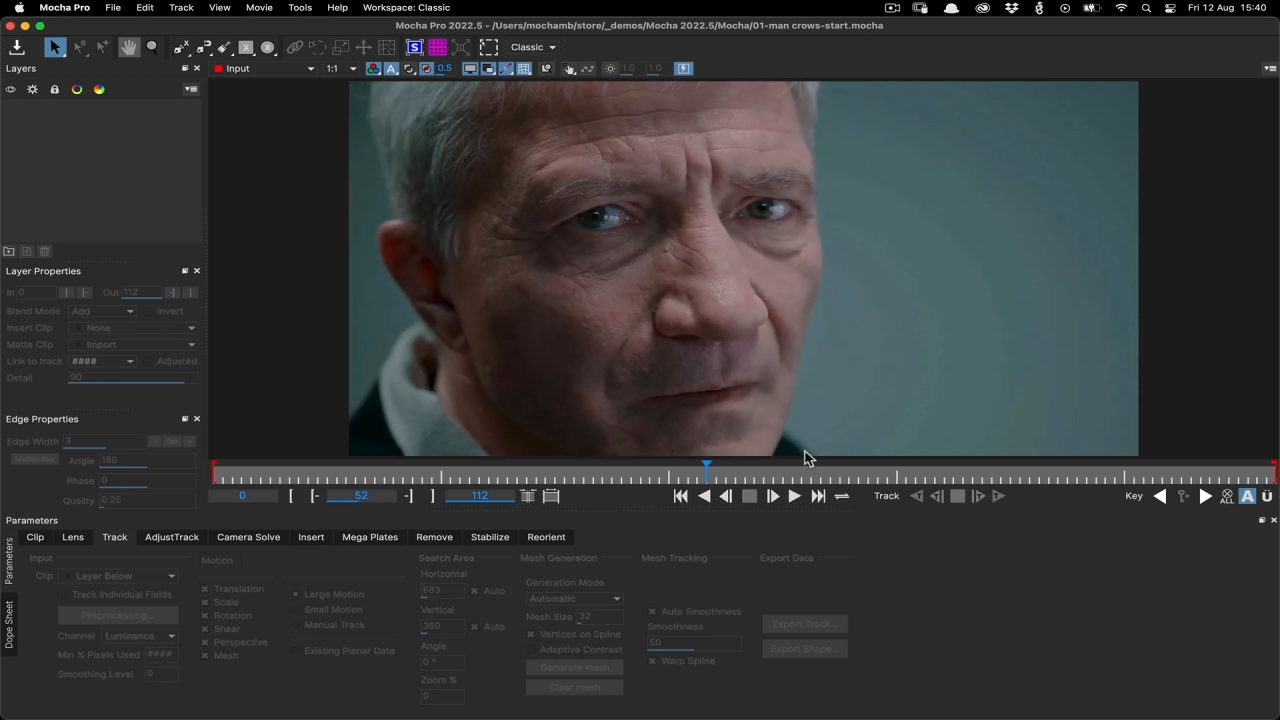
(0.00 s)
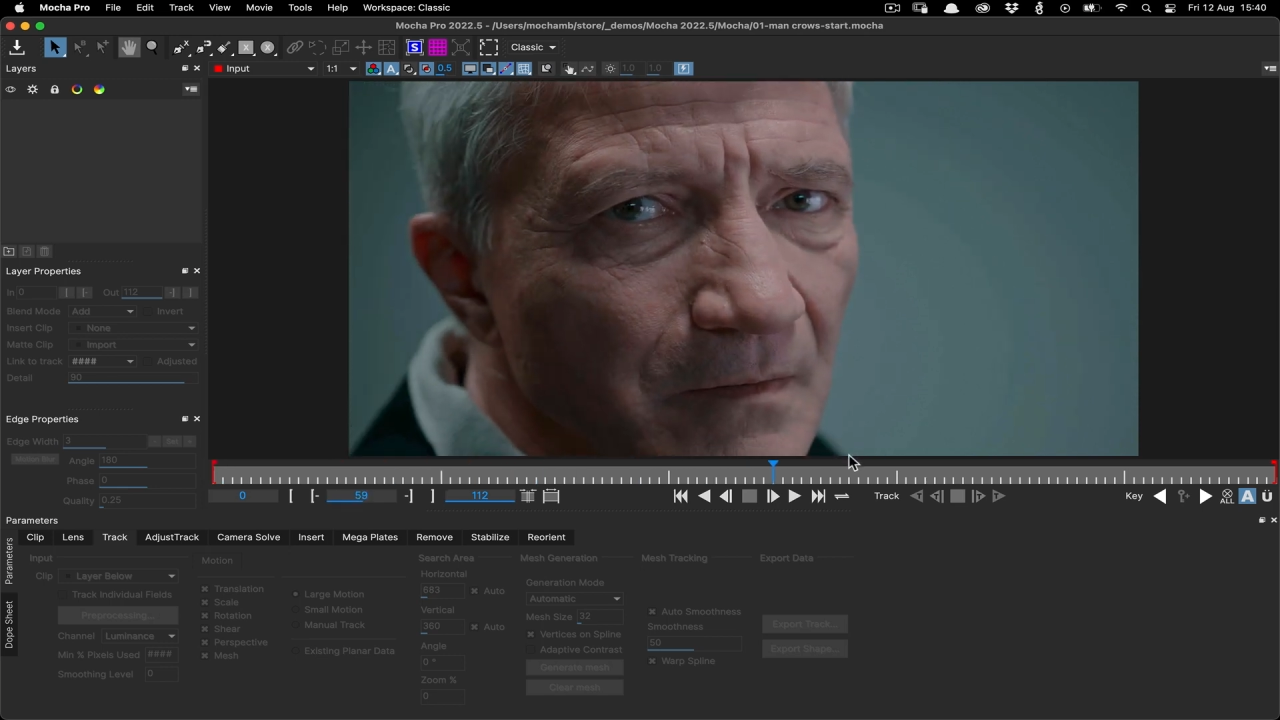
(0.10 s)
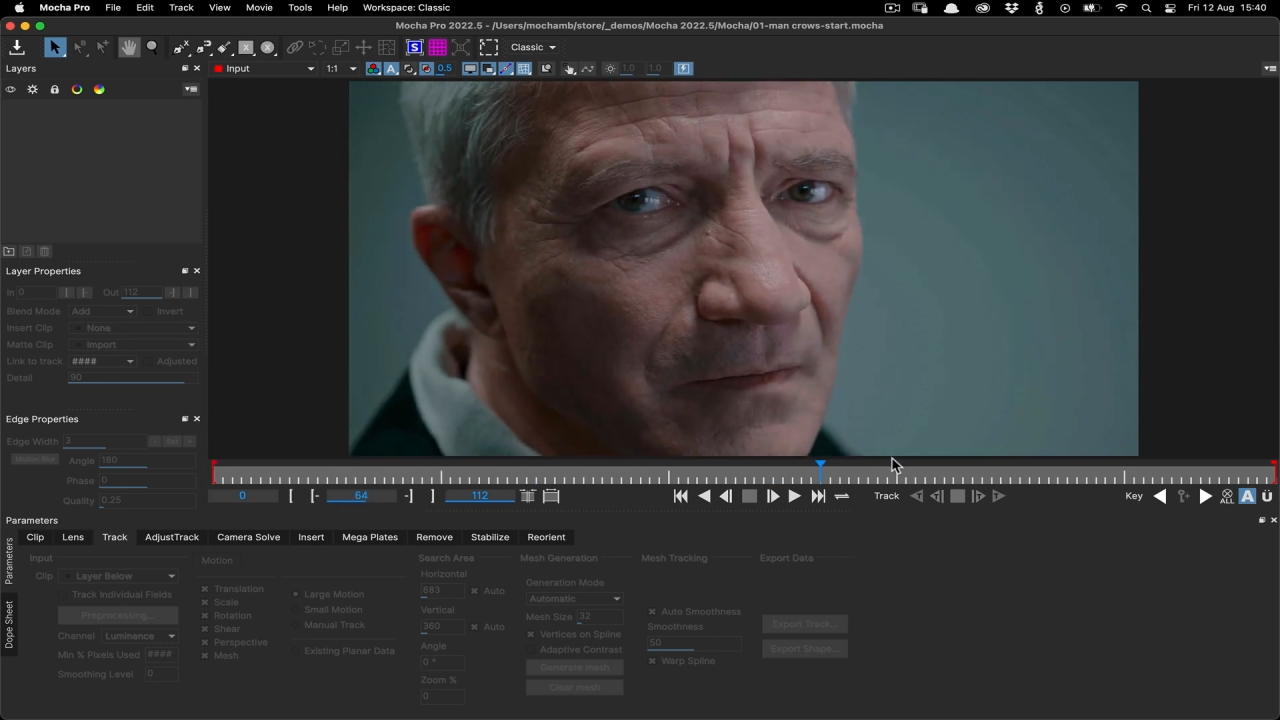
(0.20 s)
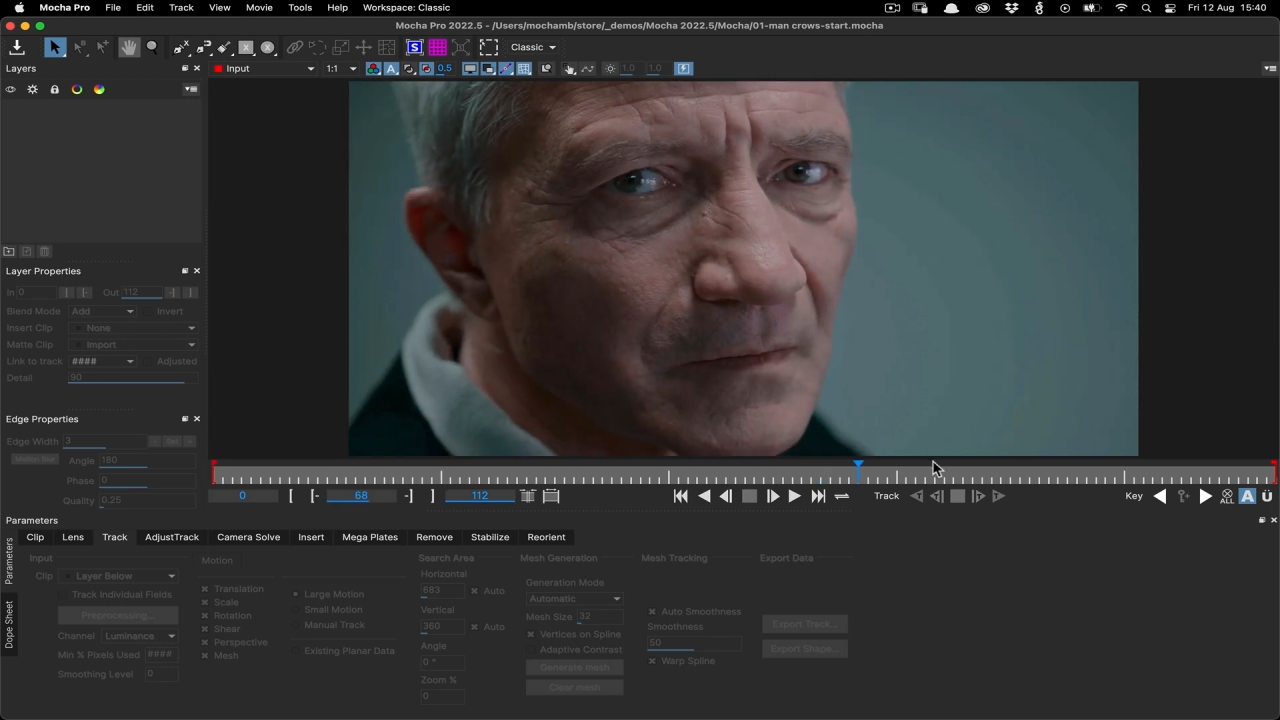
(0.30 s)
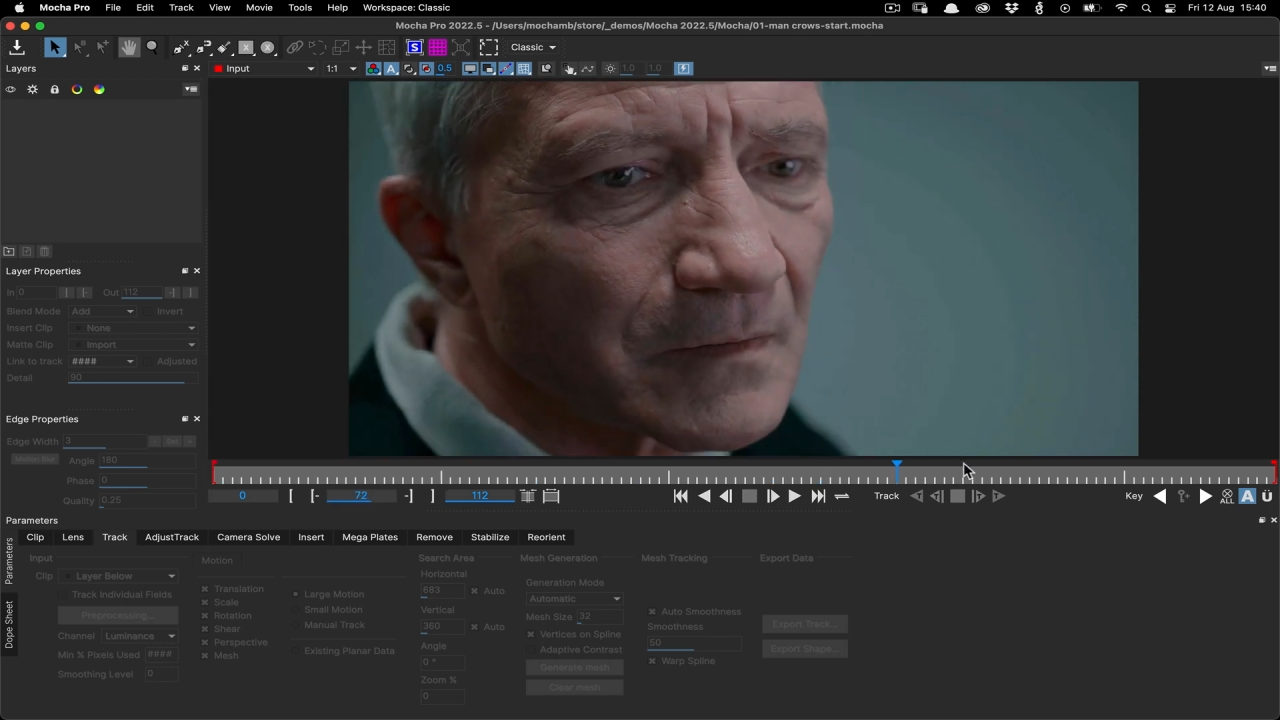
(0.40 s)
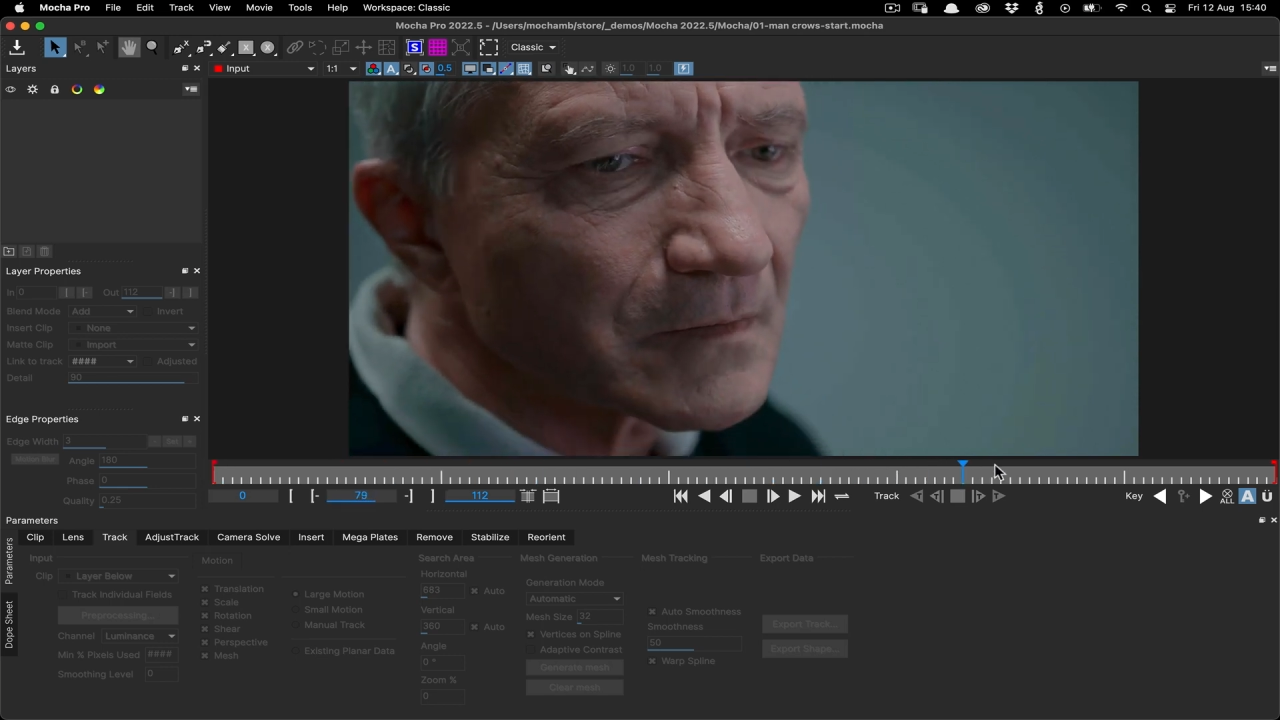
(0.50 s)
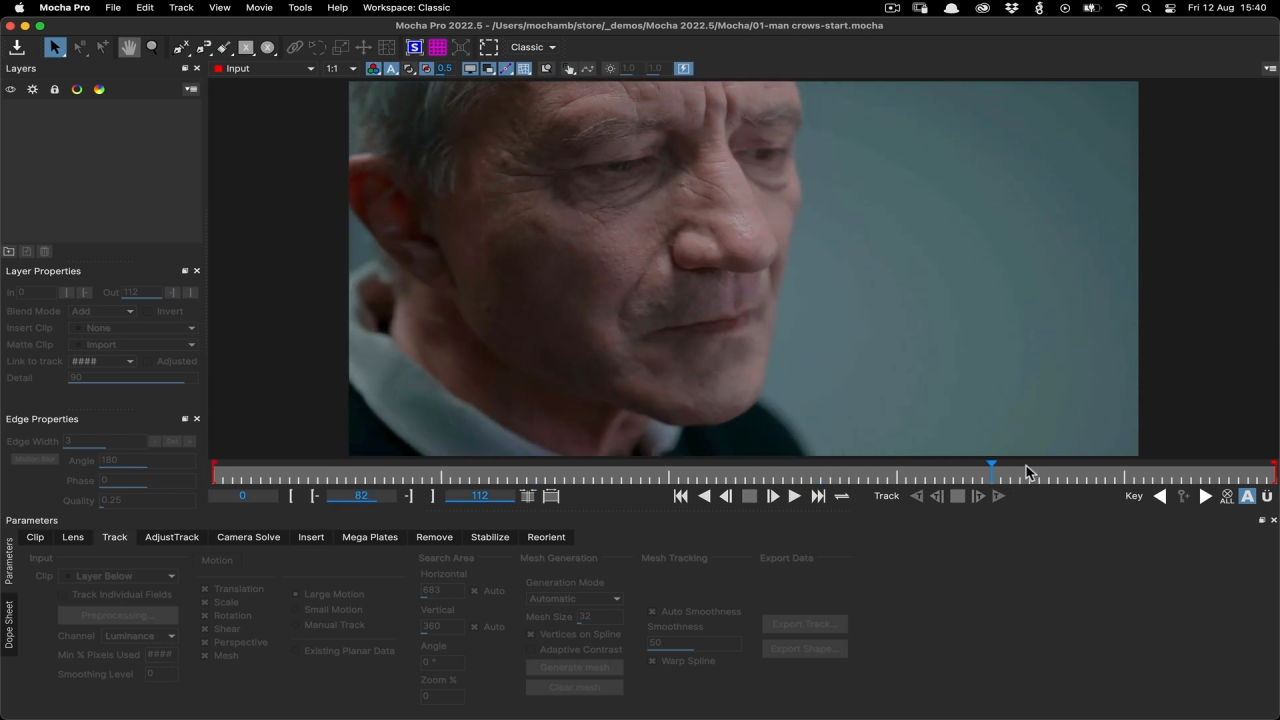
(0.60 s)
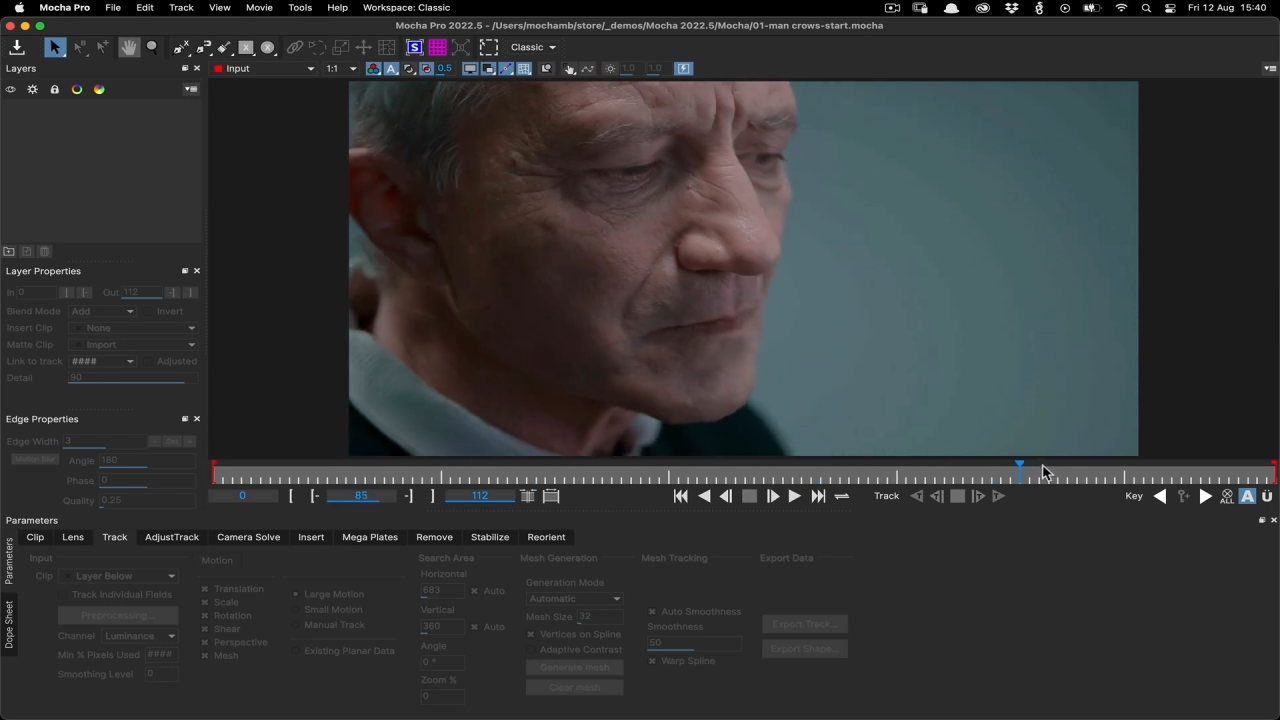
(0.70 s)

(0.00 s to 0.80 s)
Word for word: in the skin